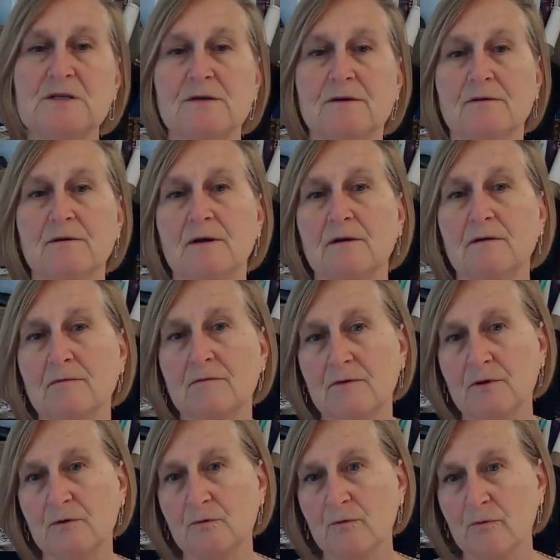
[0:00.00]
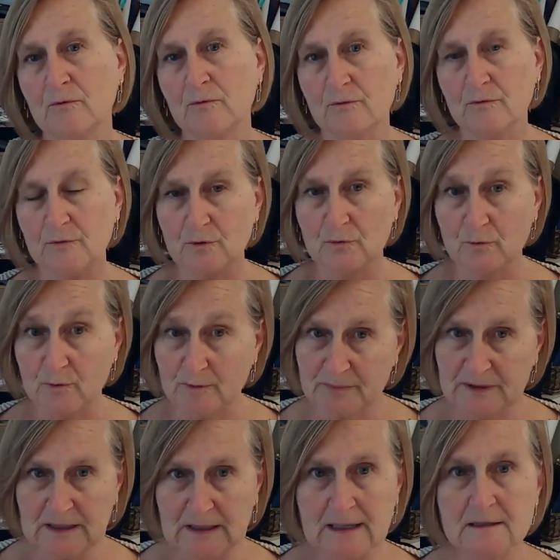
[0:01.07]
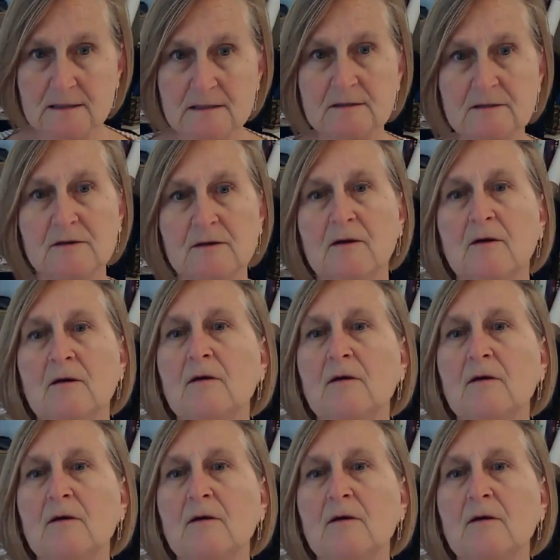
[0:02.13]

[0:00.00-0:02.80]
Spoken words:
so that you replace